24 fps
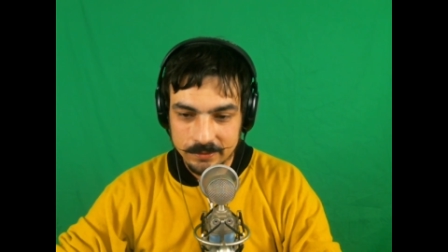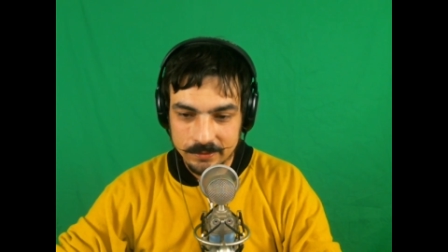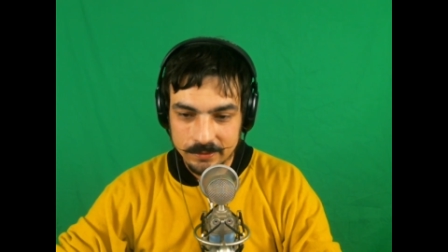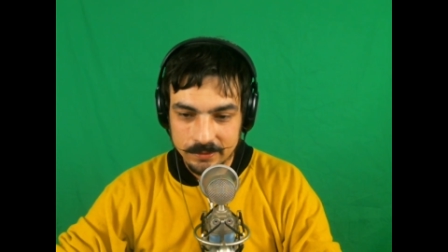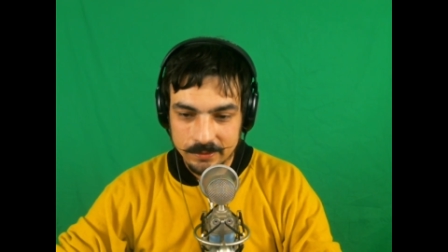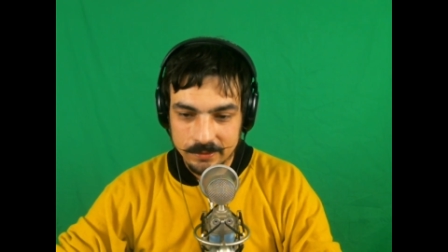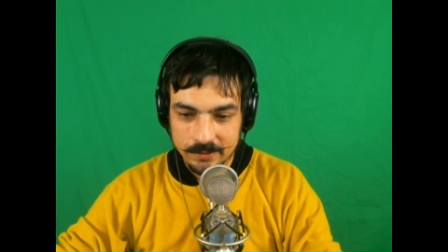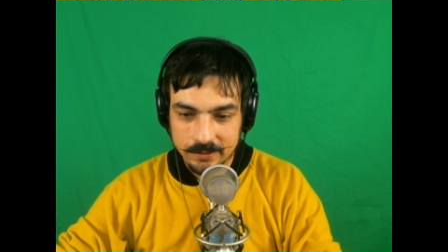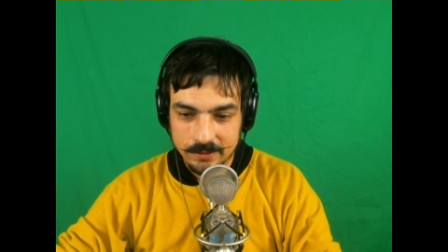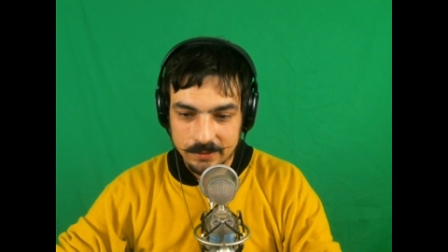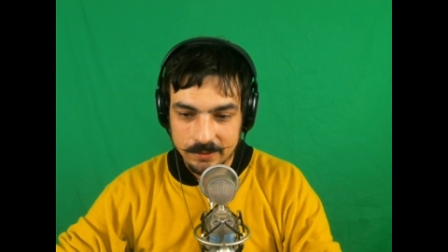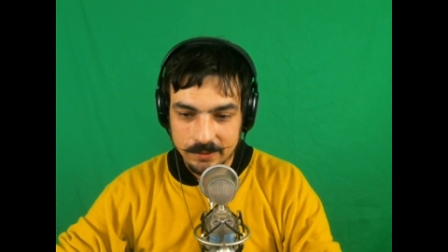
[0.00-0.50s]

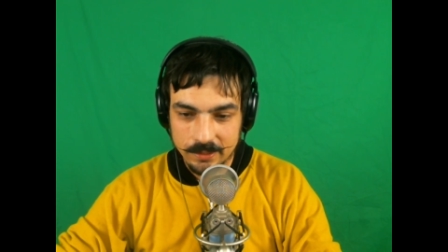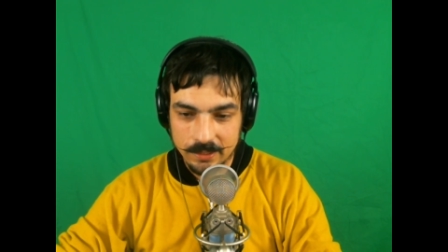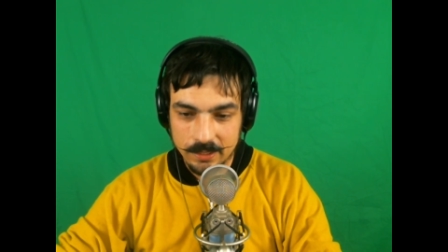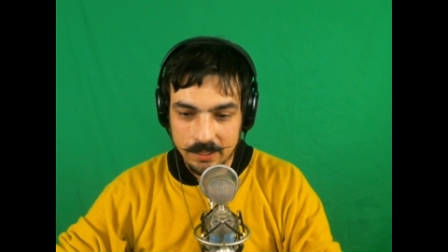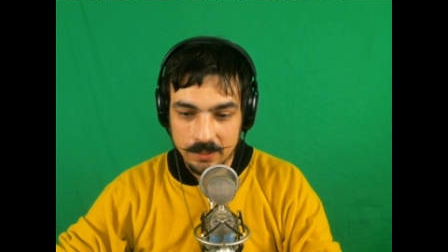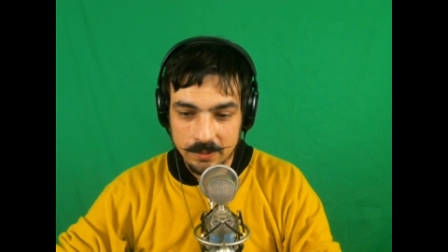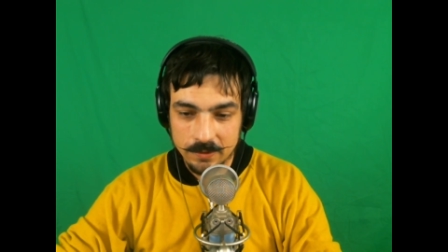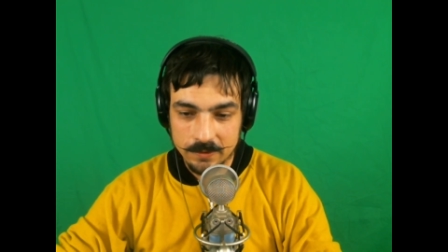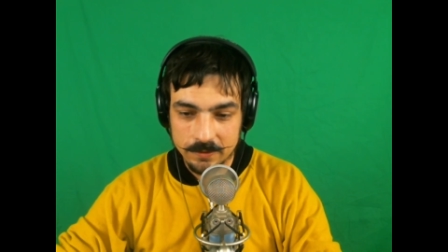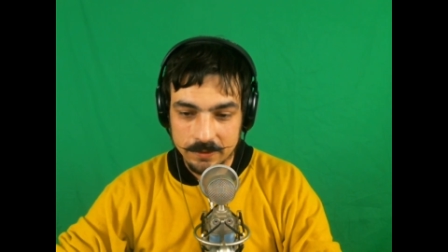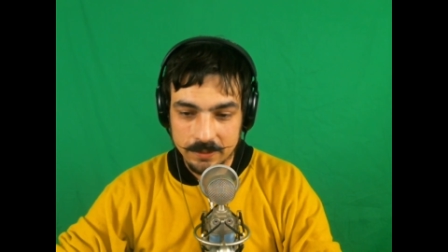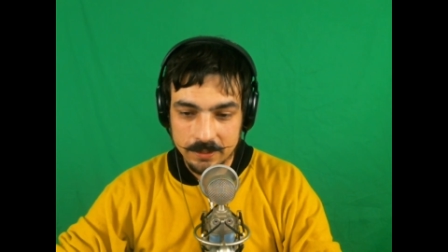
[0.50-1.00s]
So.
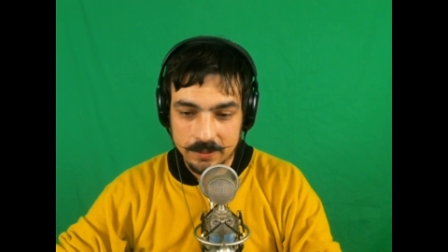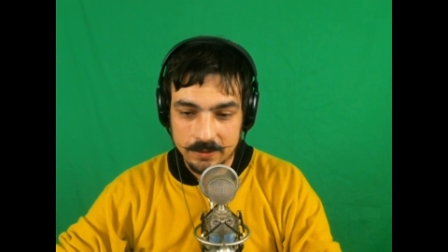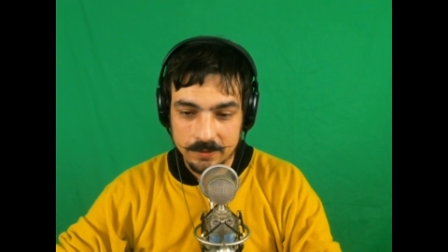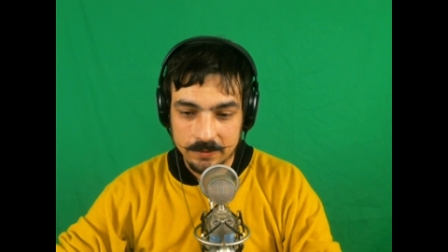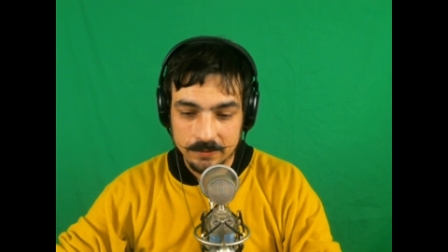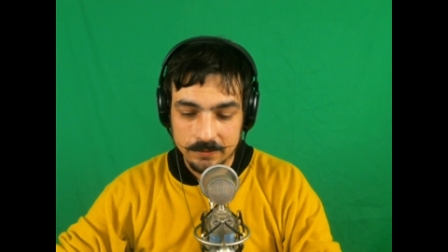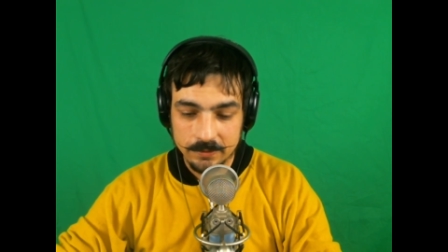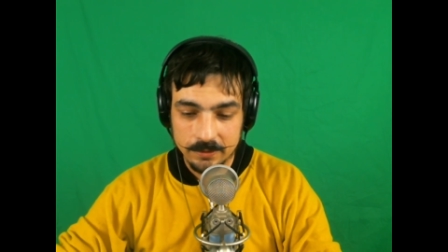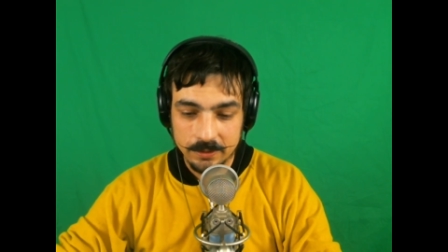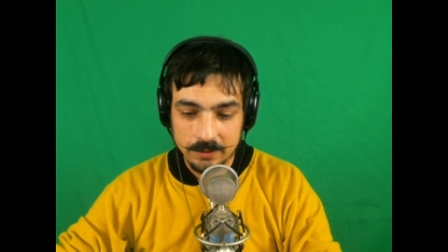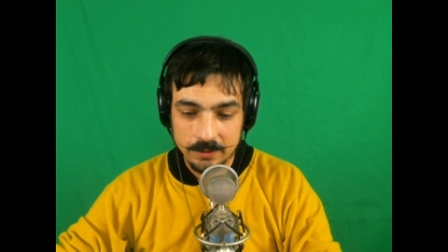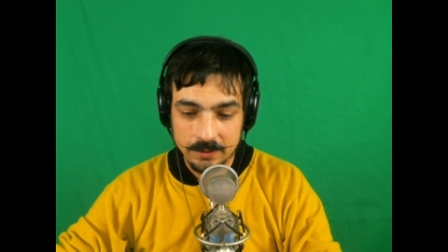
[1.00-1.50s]
Oh,
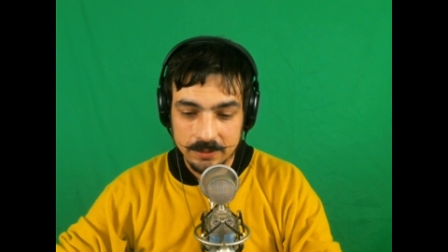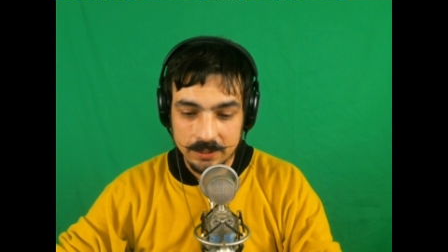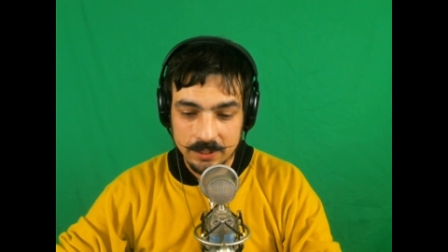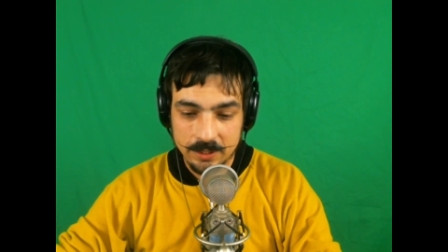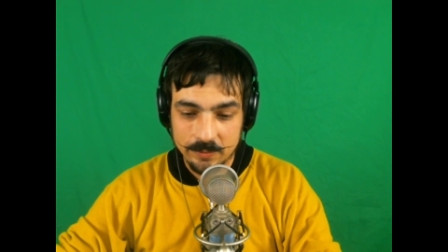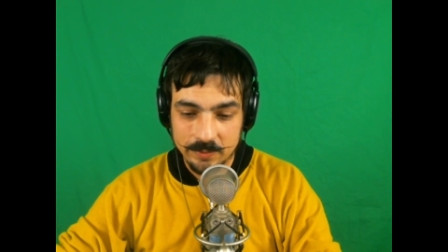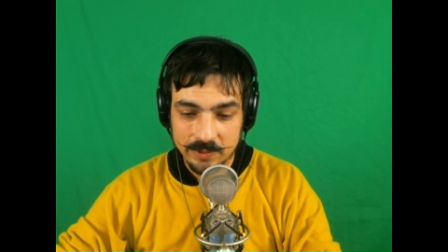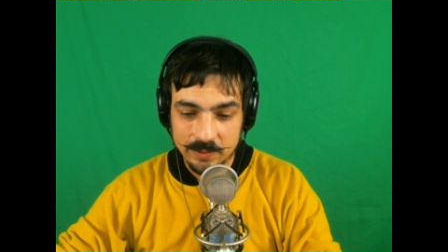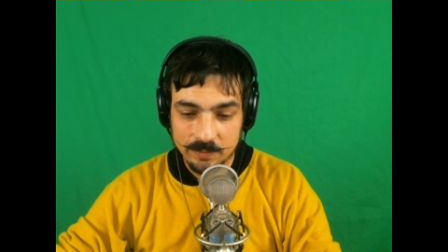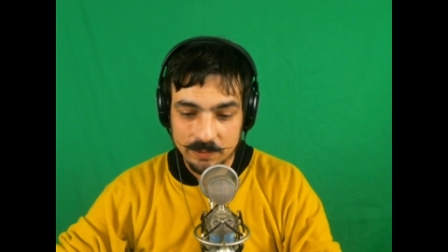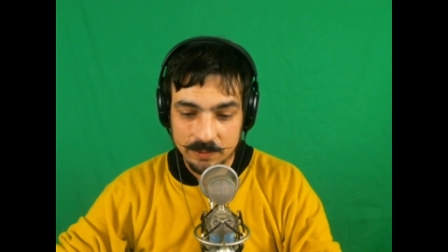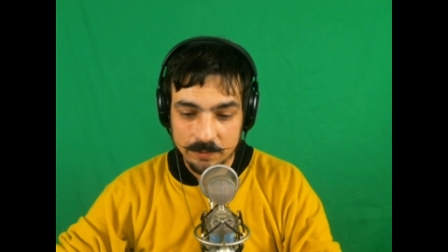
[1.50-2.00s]
no.
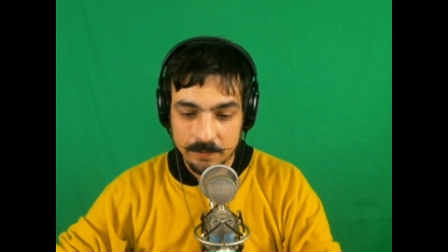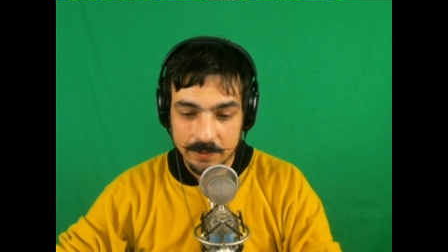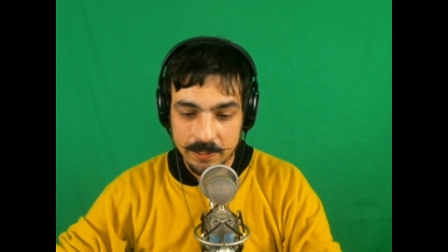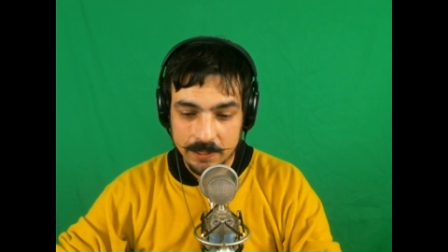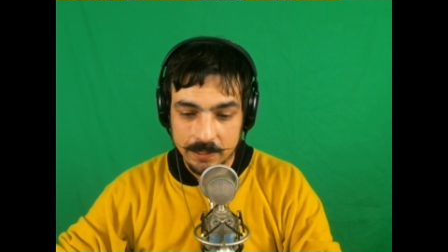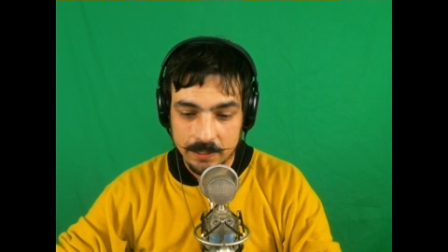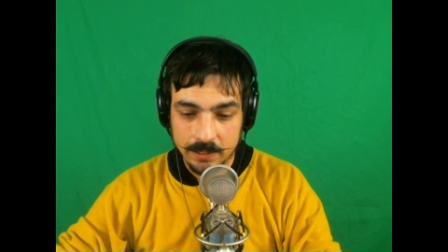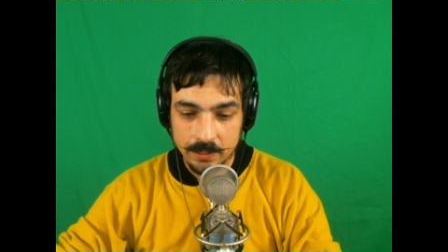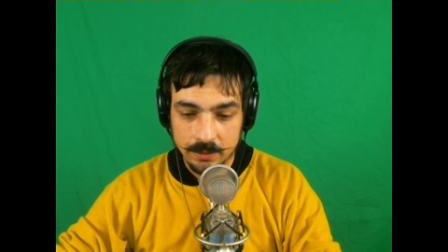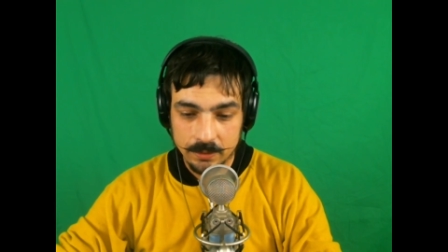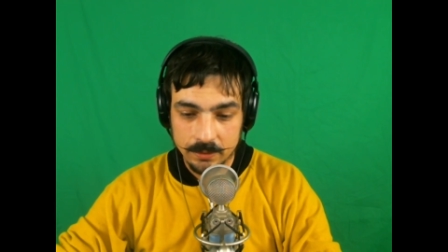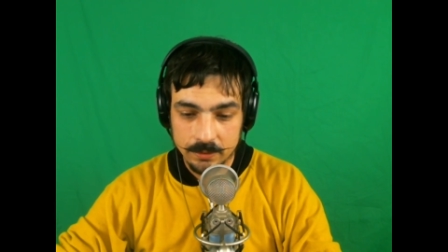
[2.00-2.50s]
Adobe
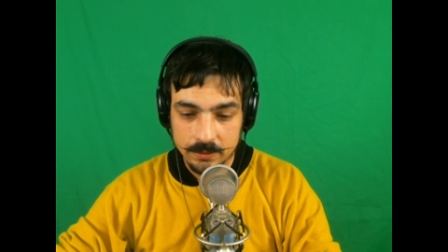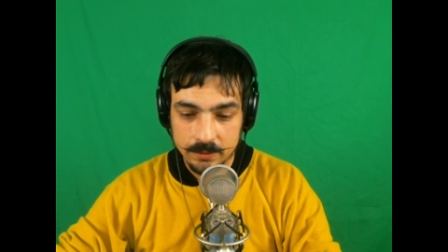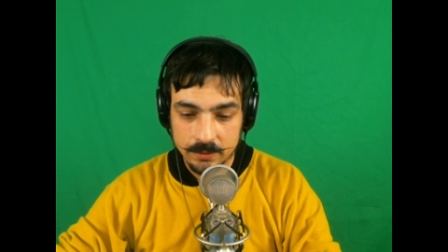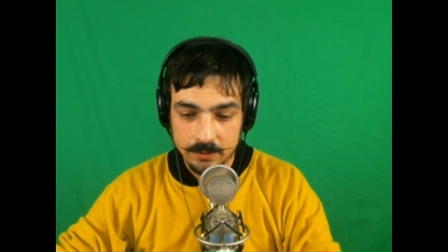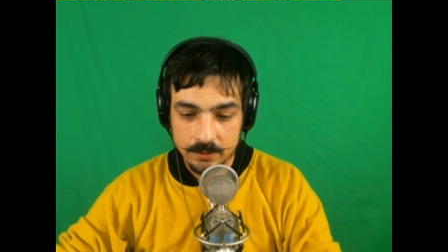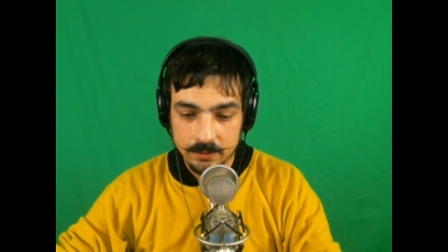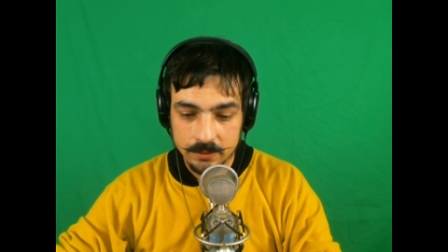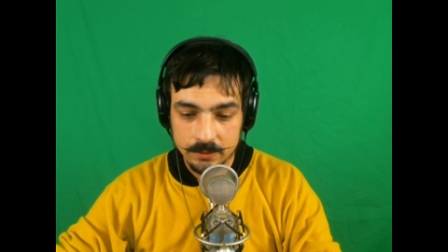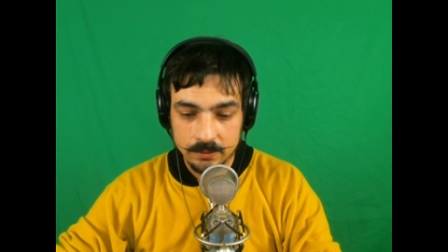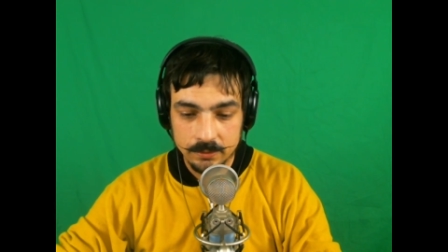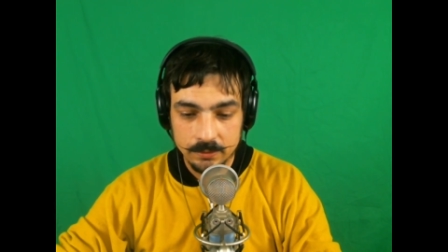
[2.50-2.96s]
Premiere.